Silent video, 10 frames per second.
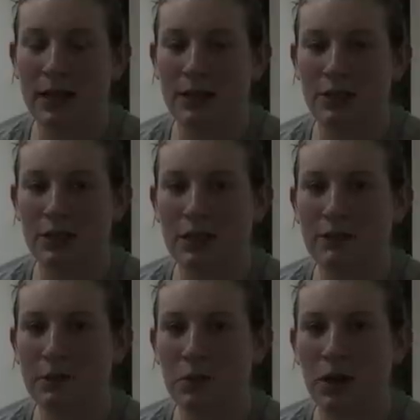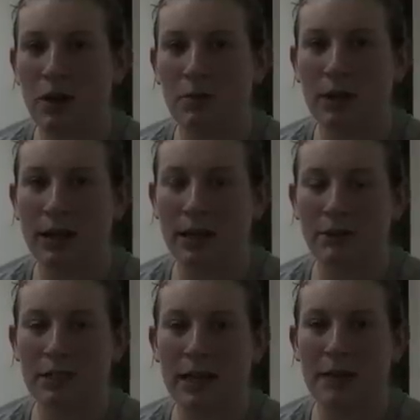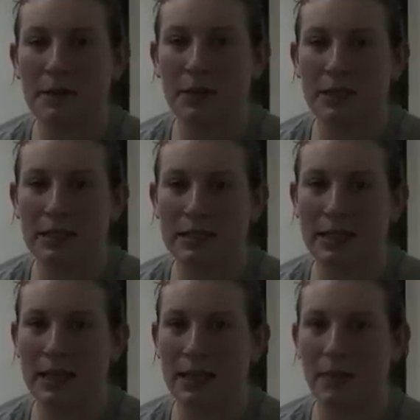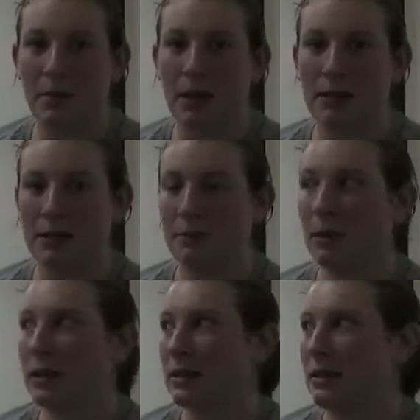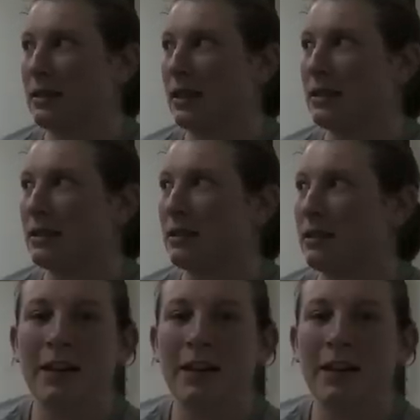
and just even more heartbreaking every time that we didn't get a positive pregnancy test.